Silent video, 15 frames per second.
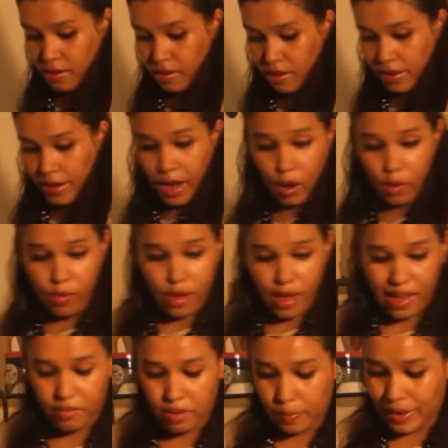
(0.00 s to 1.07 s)
And now
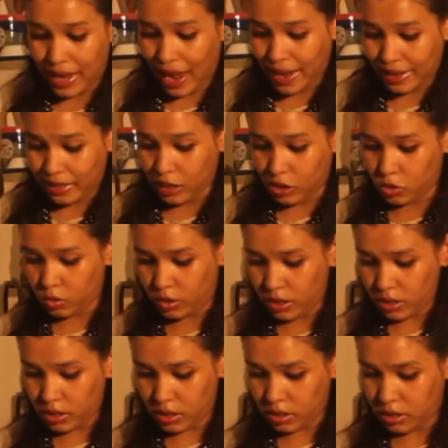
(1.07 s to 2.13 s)
I will be adding into
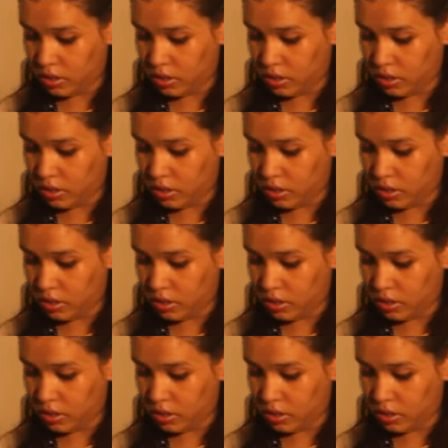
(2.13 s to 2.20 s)
it